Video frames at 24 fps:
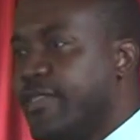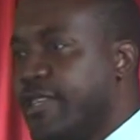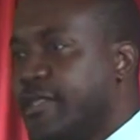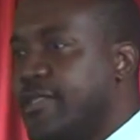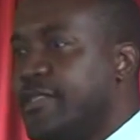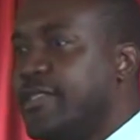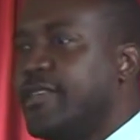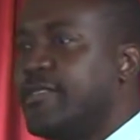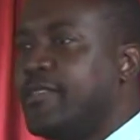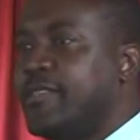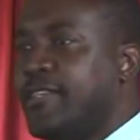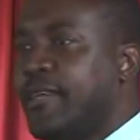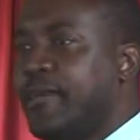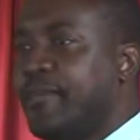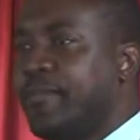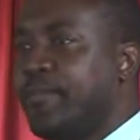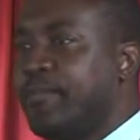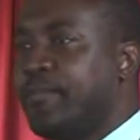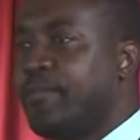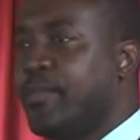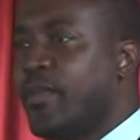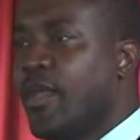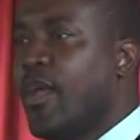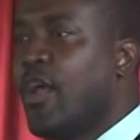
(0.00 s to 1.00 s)
of the system.
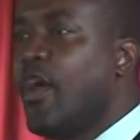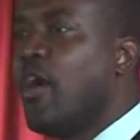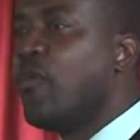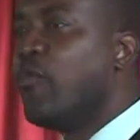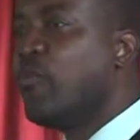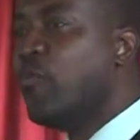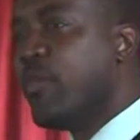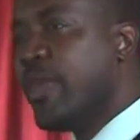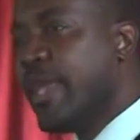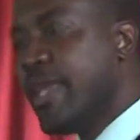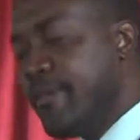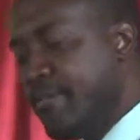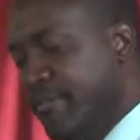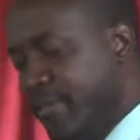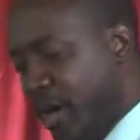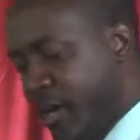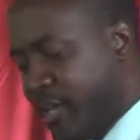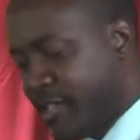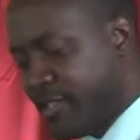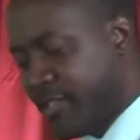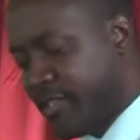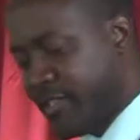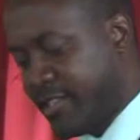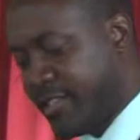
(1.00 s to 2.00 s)
We
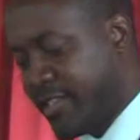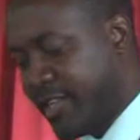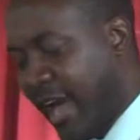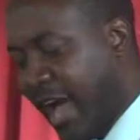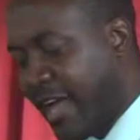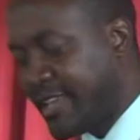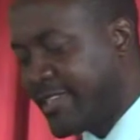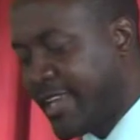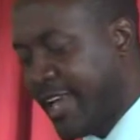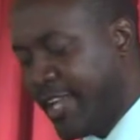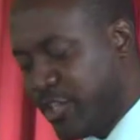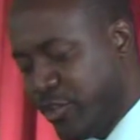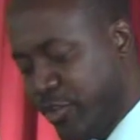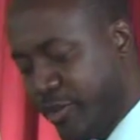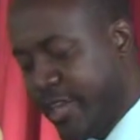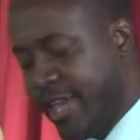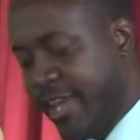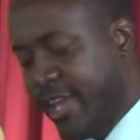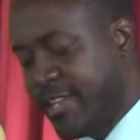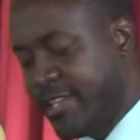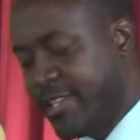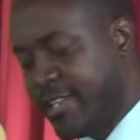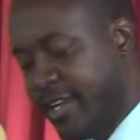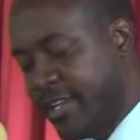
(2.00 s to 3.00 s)
must, as
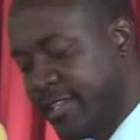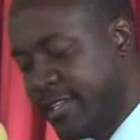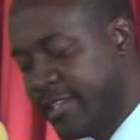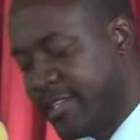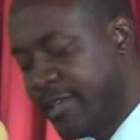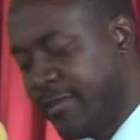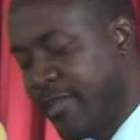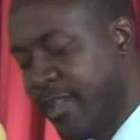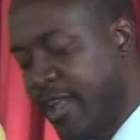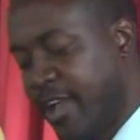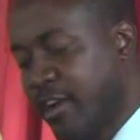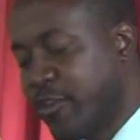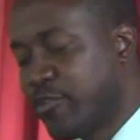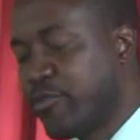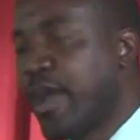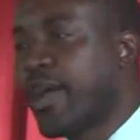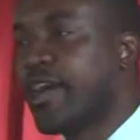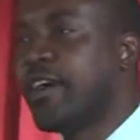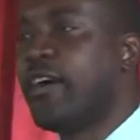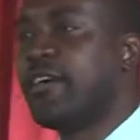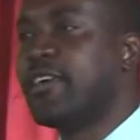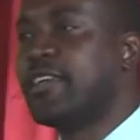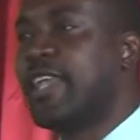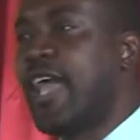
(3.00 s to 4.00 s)
educators,
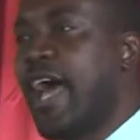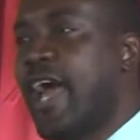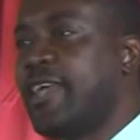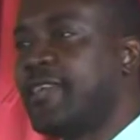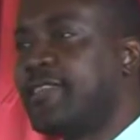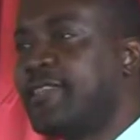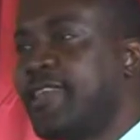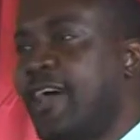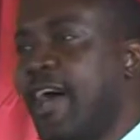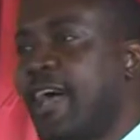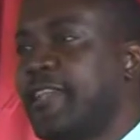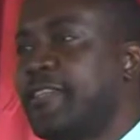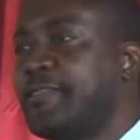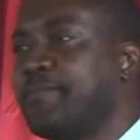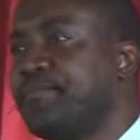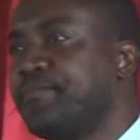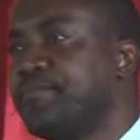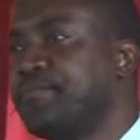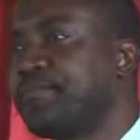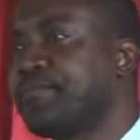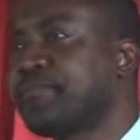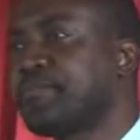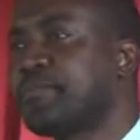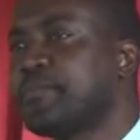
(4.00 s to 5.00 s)
recognize that
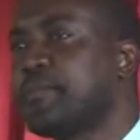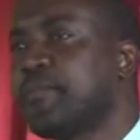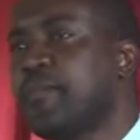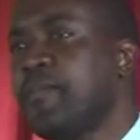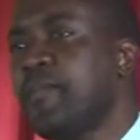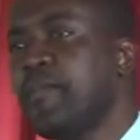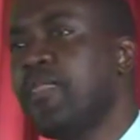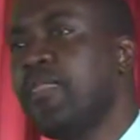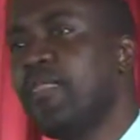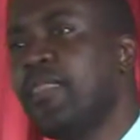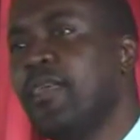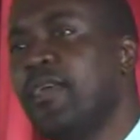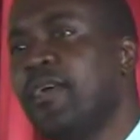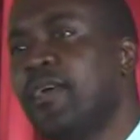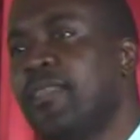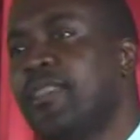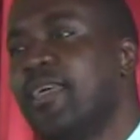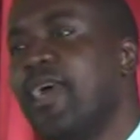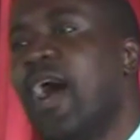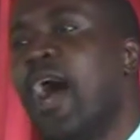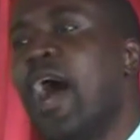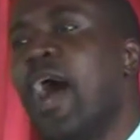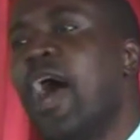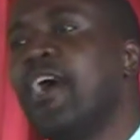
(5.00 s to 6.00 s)

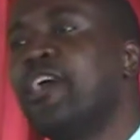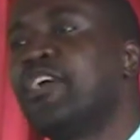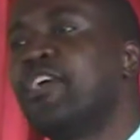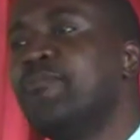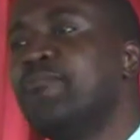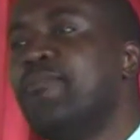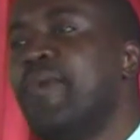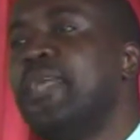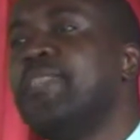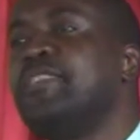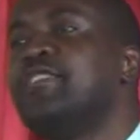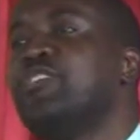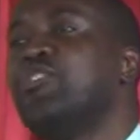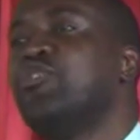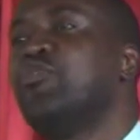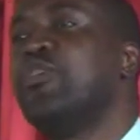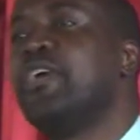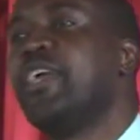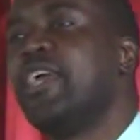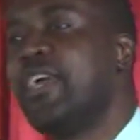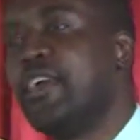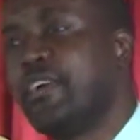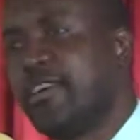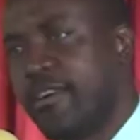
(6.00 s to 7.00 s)
the arguments you
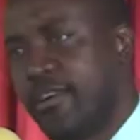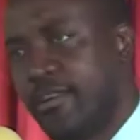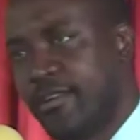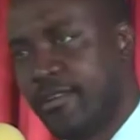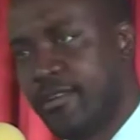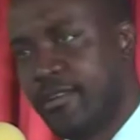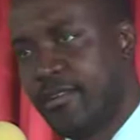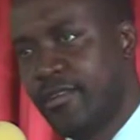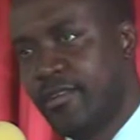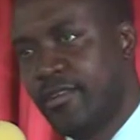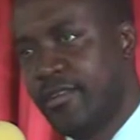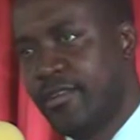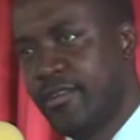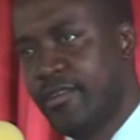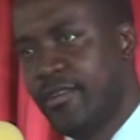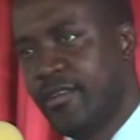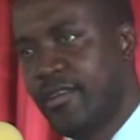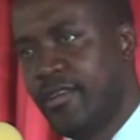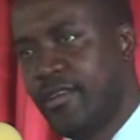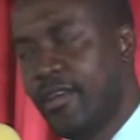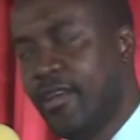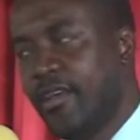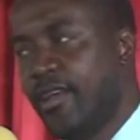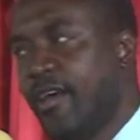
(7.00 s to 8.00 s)
hear
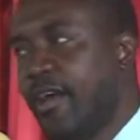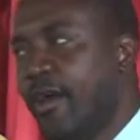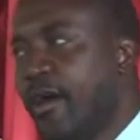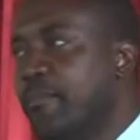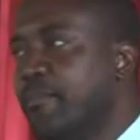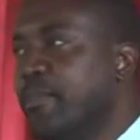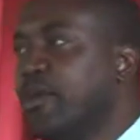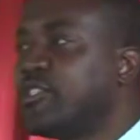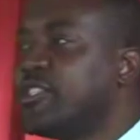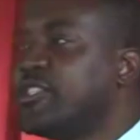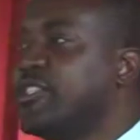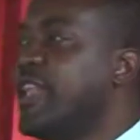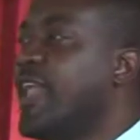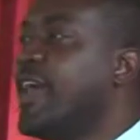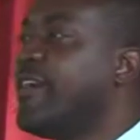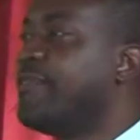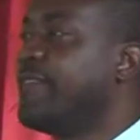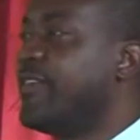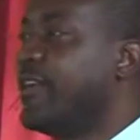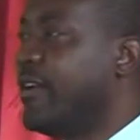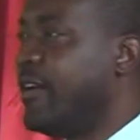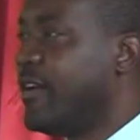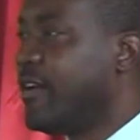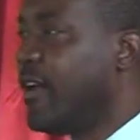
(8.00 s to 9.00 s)
must
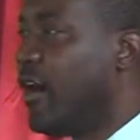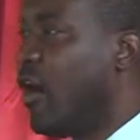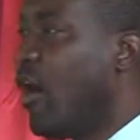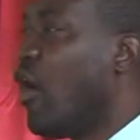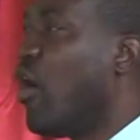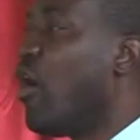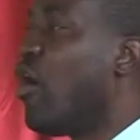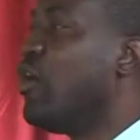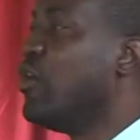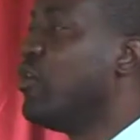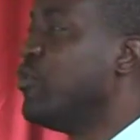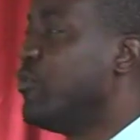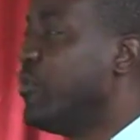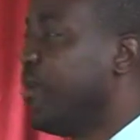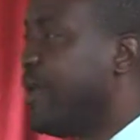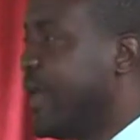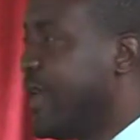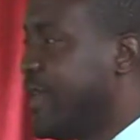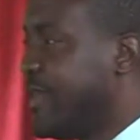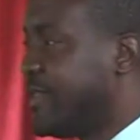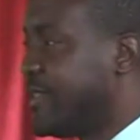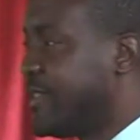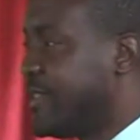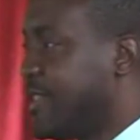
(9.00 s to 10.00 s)
never
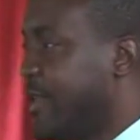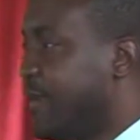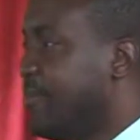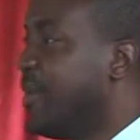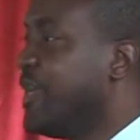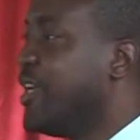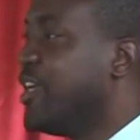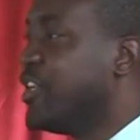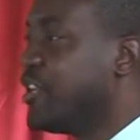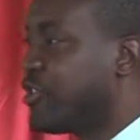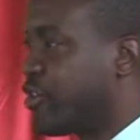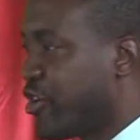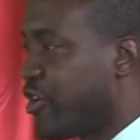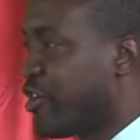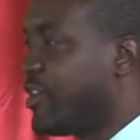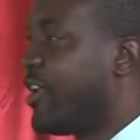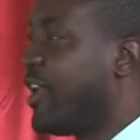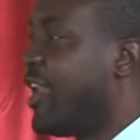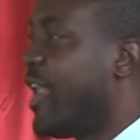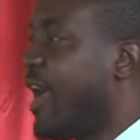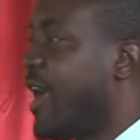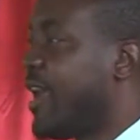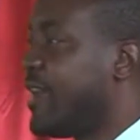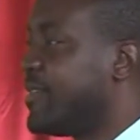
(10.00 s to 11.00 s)
always be
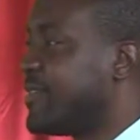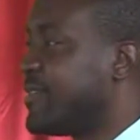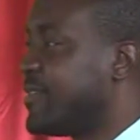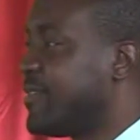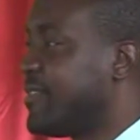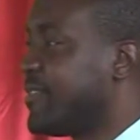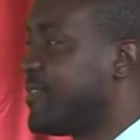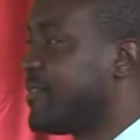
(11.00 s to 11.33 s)
internalized.